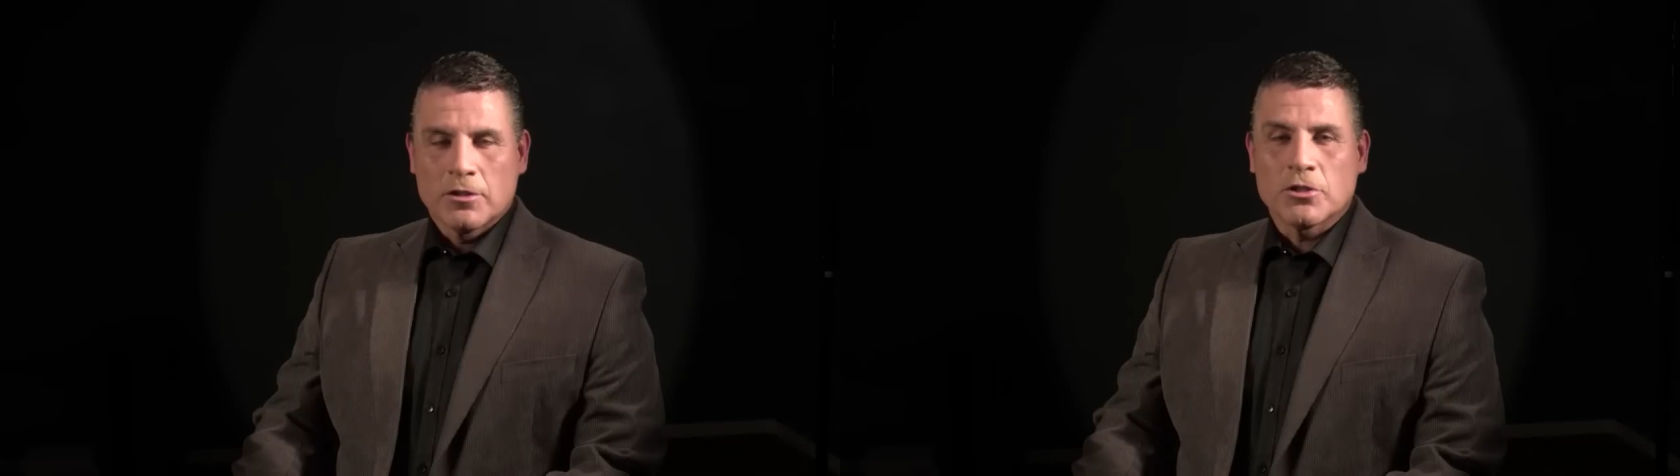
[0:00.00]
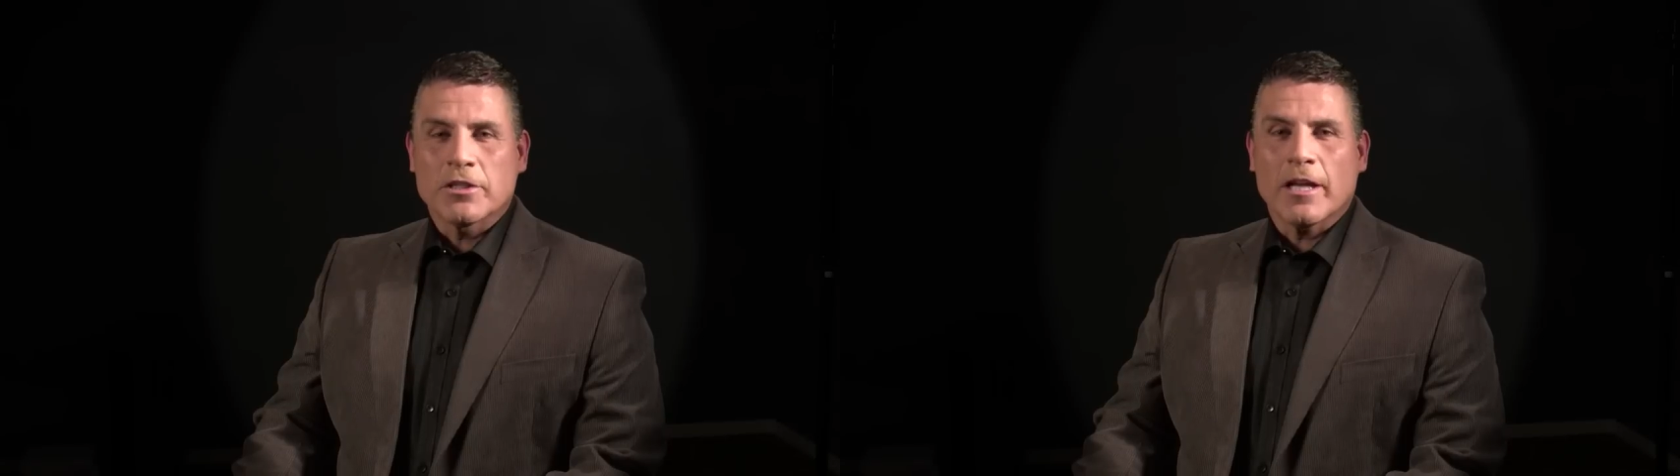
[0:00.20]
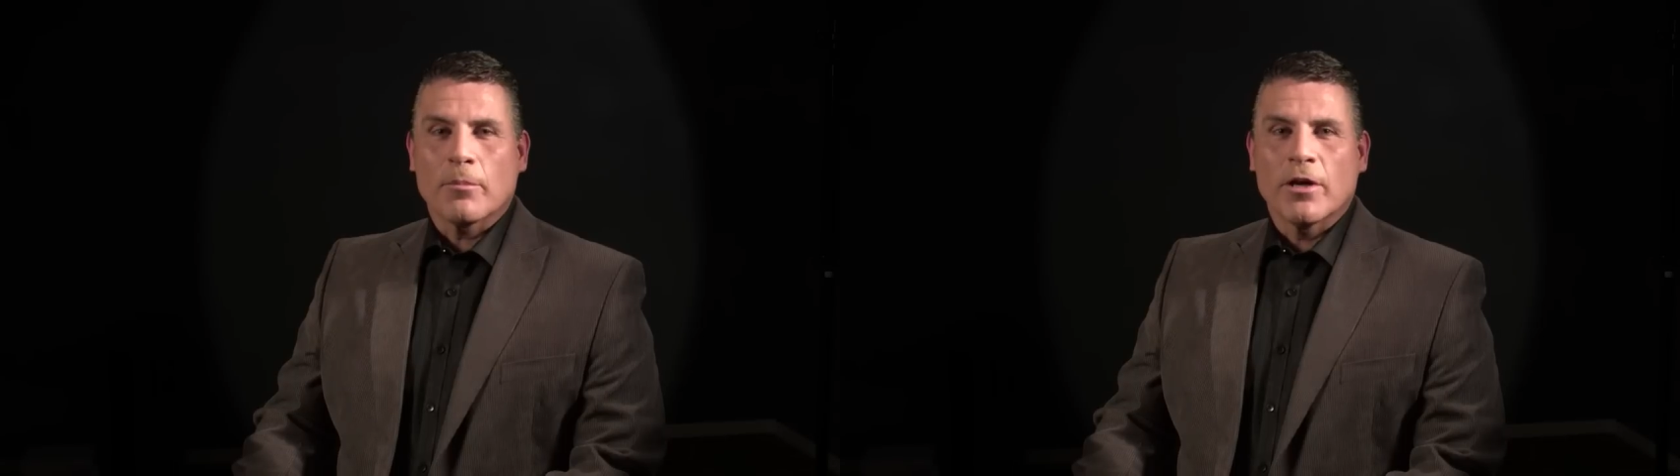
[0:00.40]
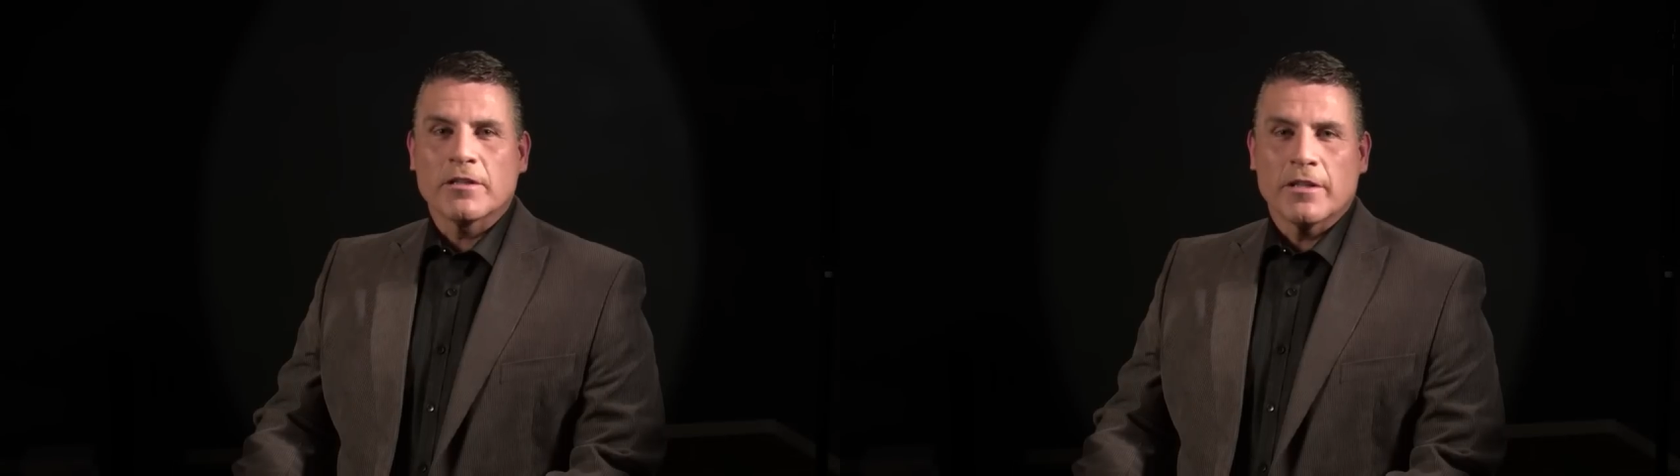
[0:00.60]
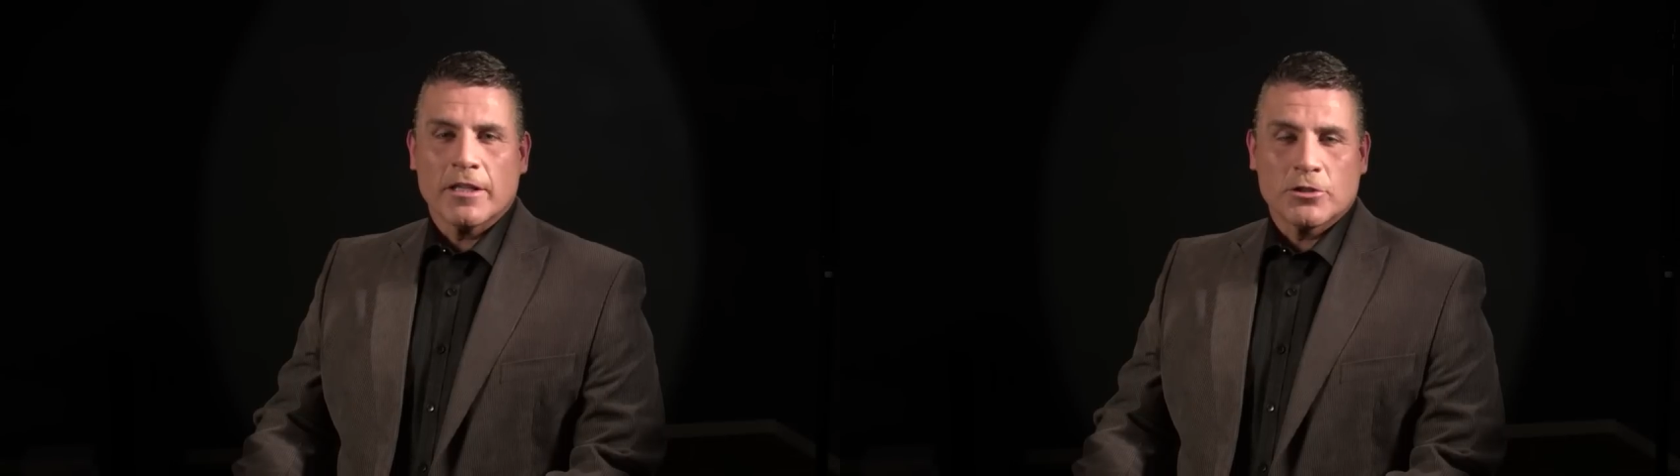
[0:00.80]
To
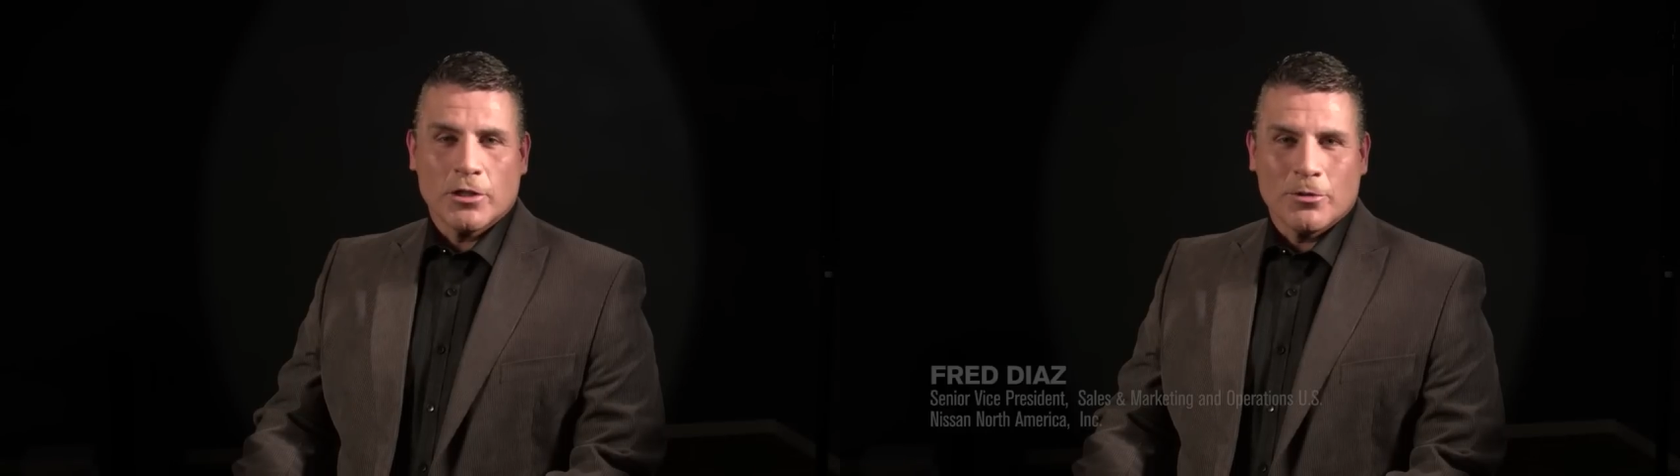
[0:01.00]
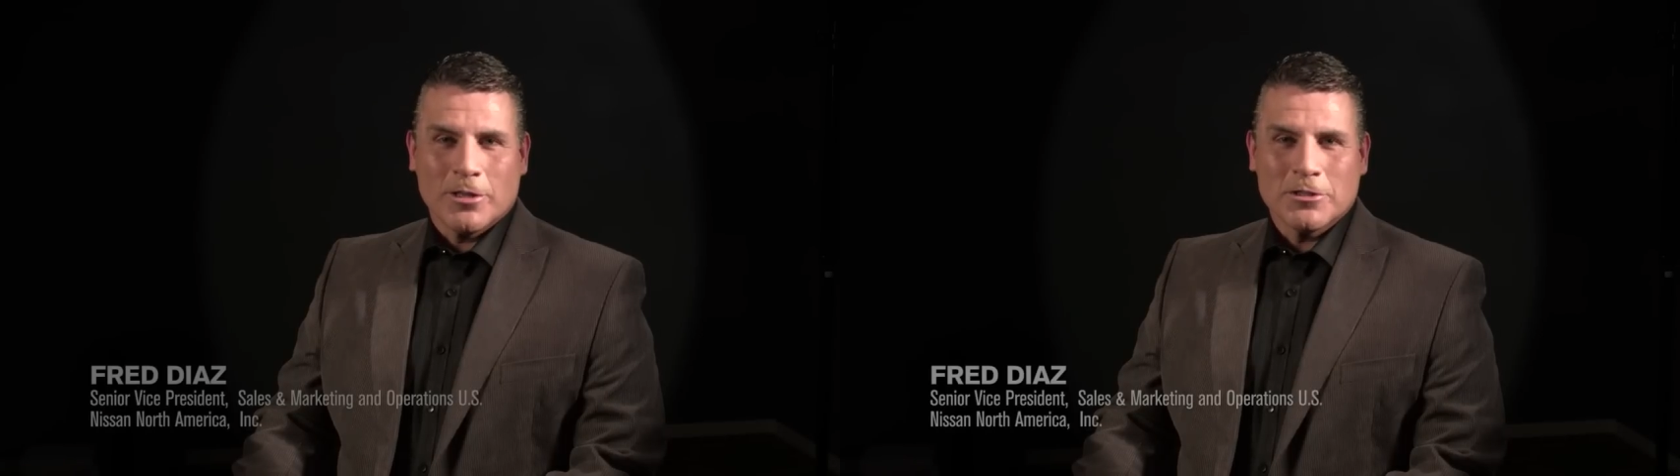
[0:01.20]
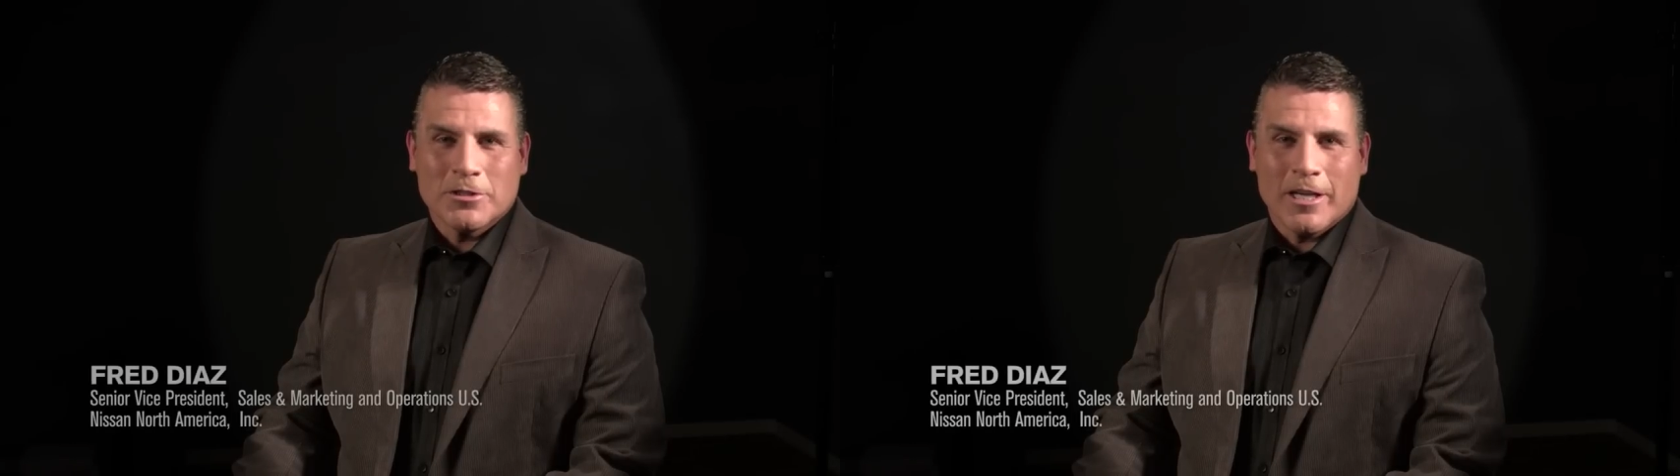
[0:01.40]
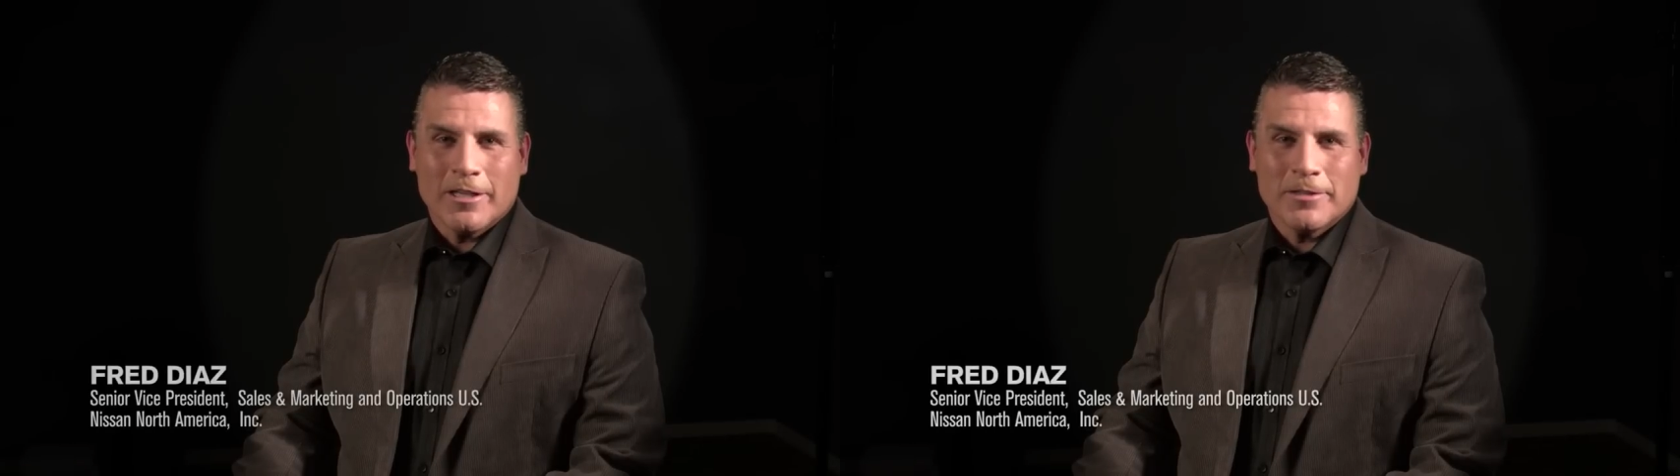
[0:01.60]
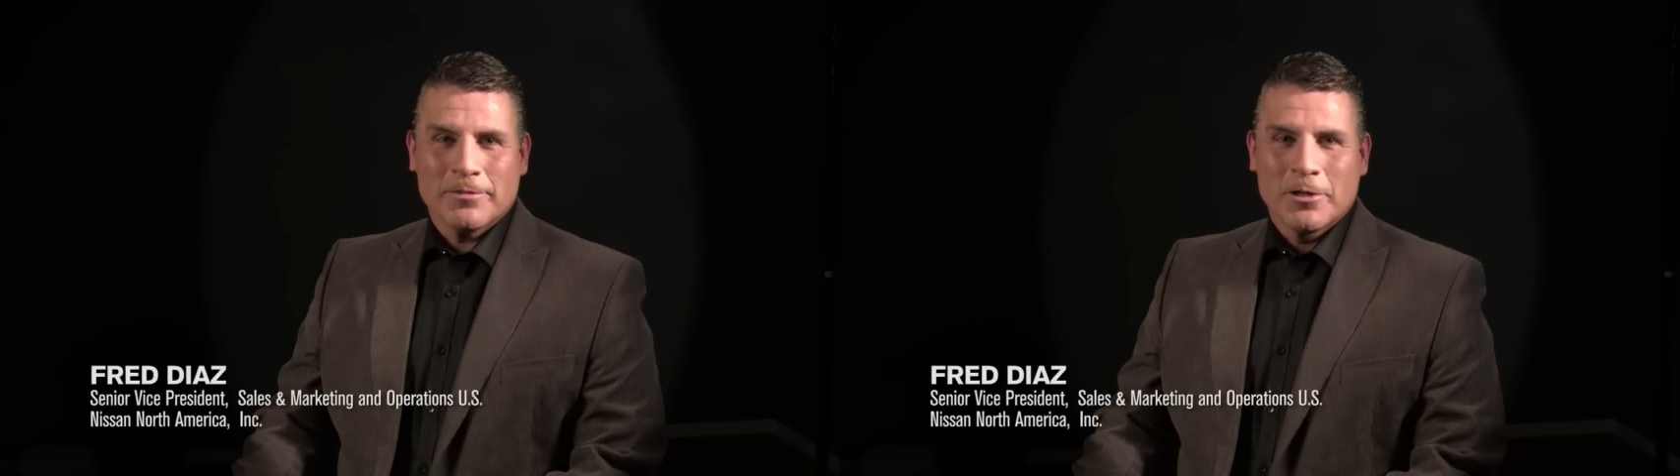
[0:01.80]
celebrate the next generation
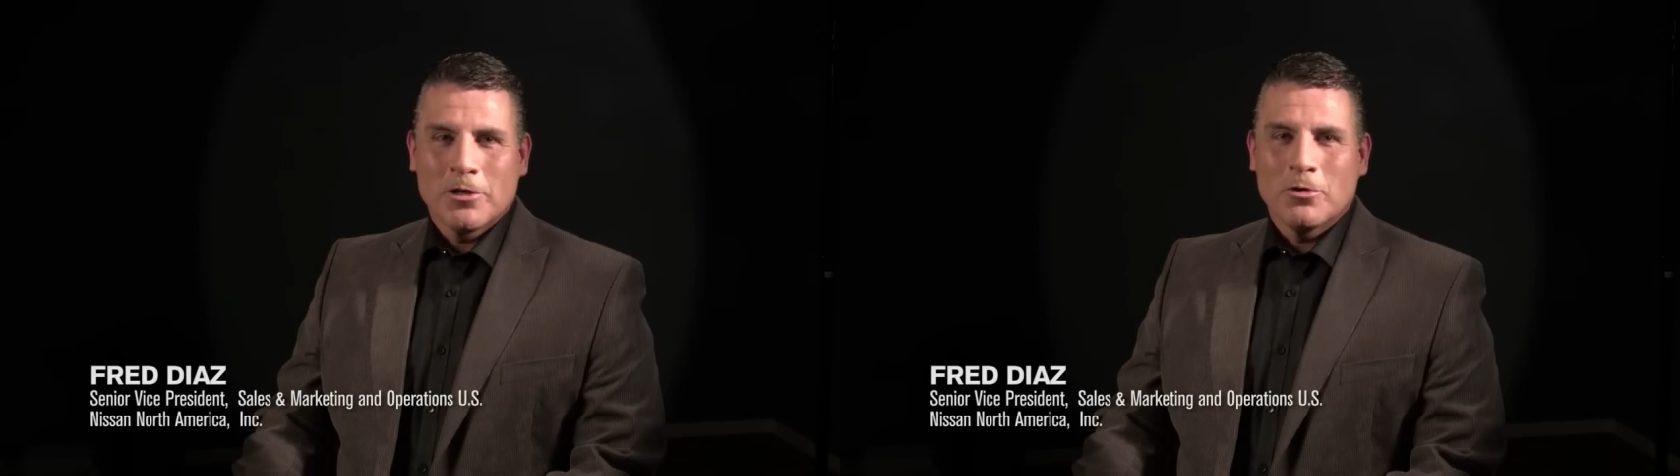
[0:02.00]
Titan,